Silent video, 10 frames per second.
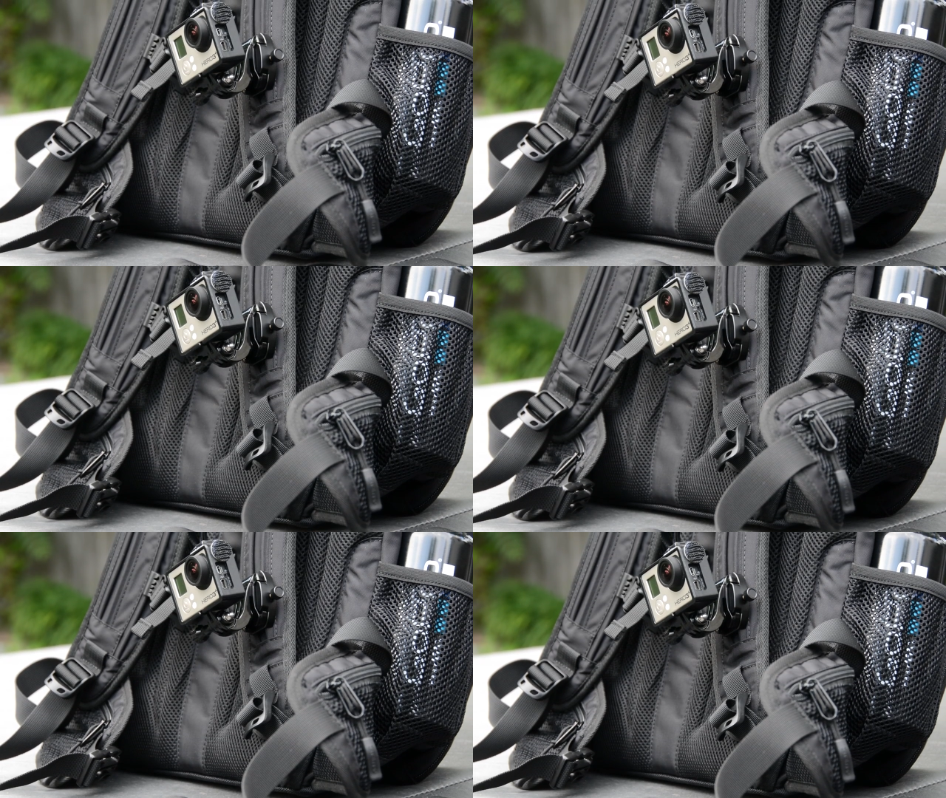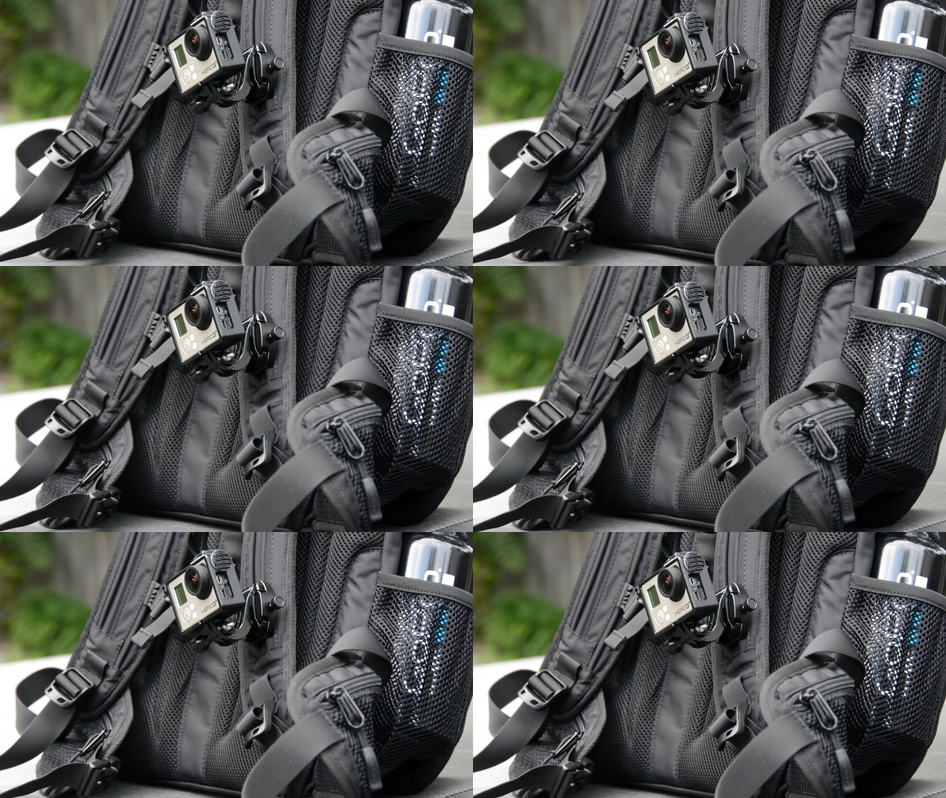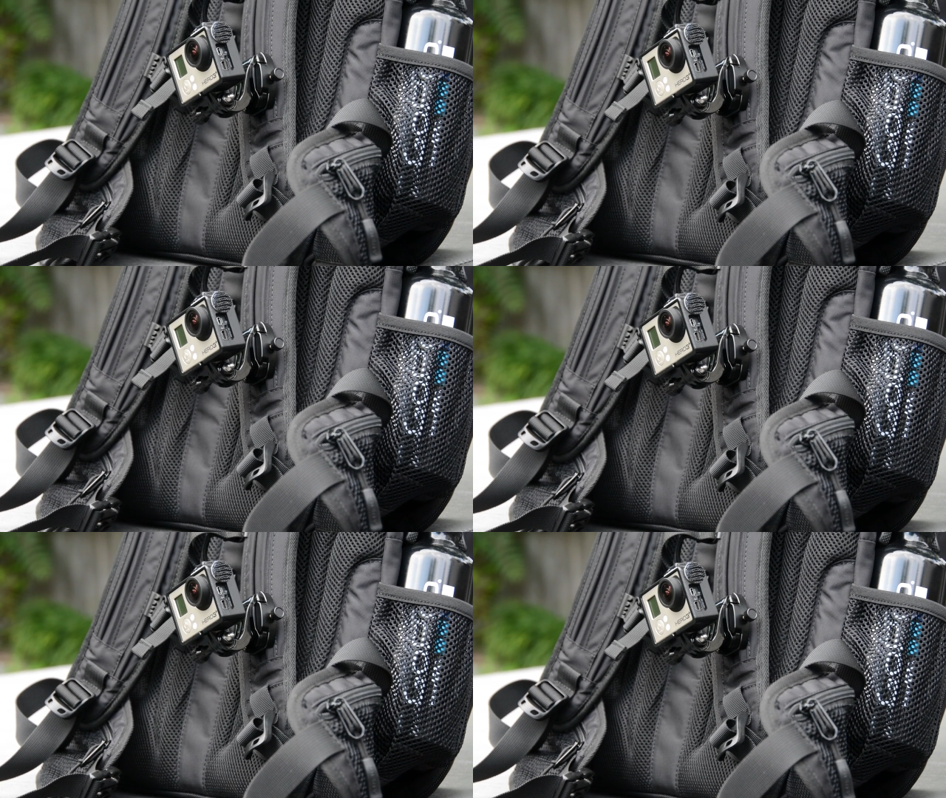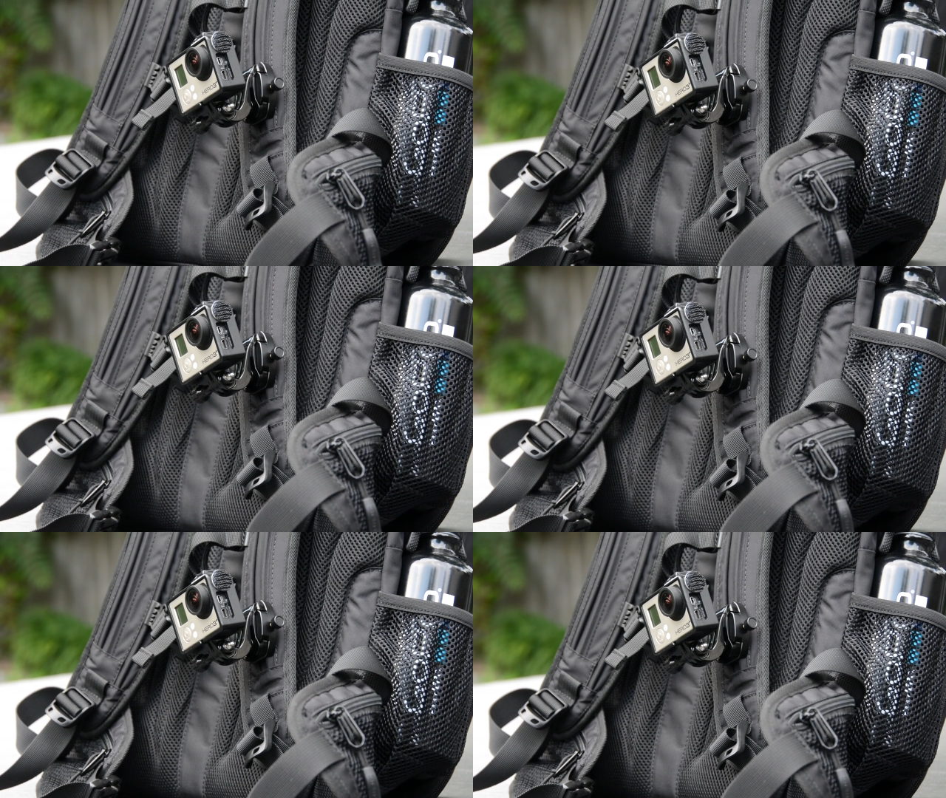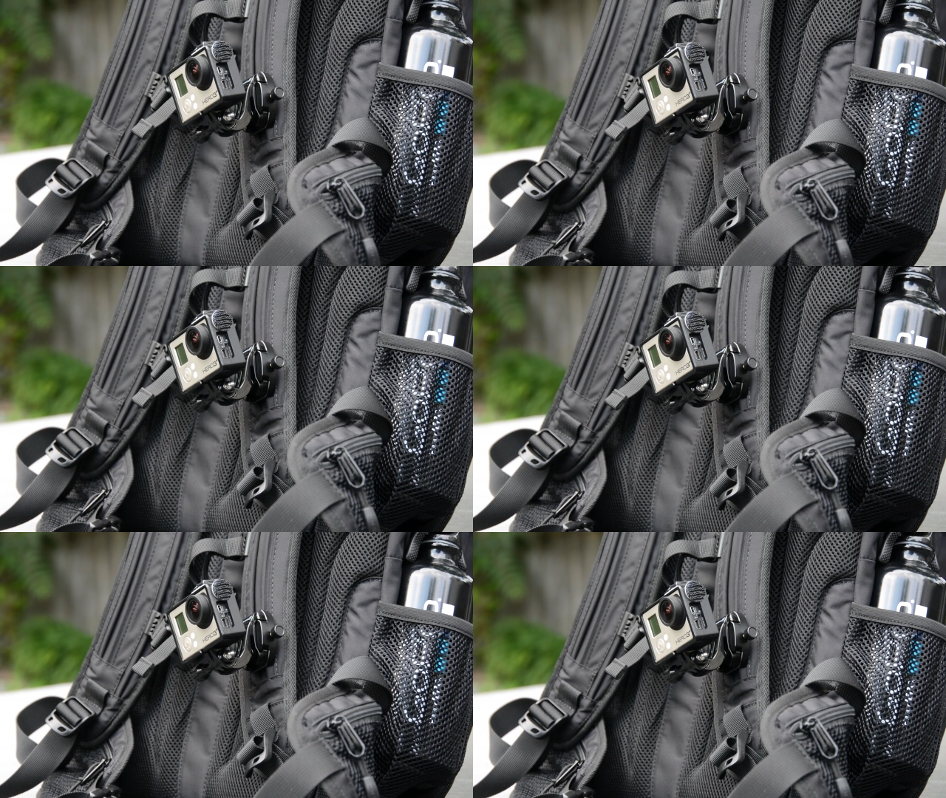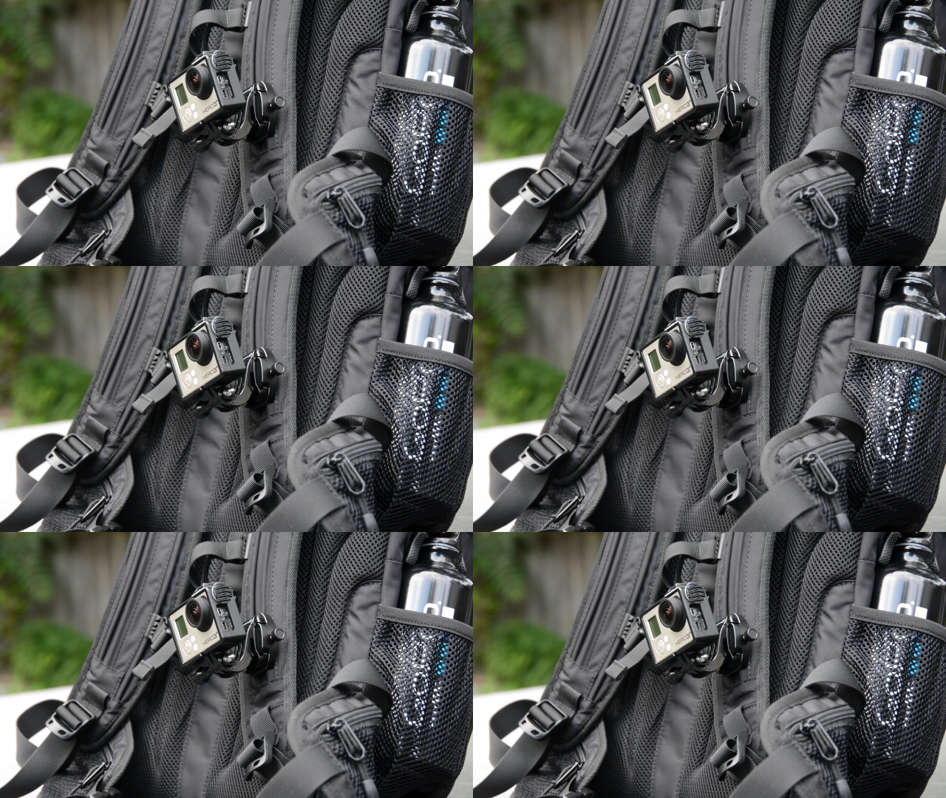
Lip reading: Nobody's mouth can be seen.